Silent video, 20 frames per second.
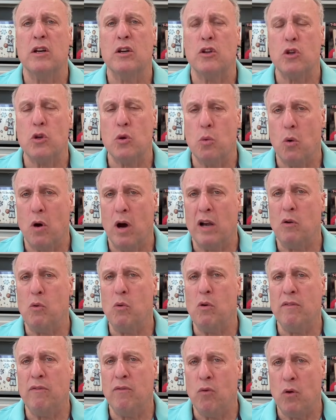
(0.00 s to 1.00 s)
You want
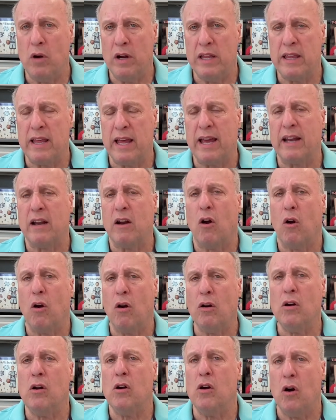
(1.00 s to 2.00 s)
to avoid that.
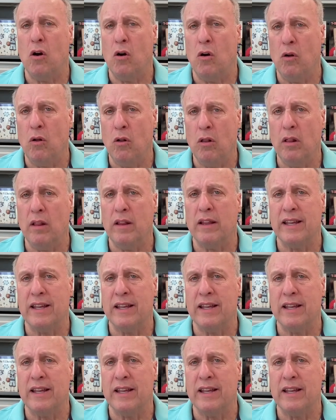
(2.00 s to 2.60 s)
Our goal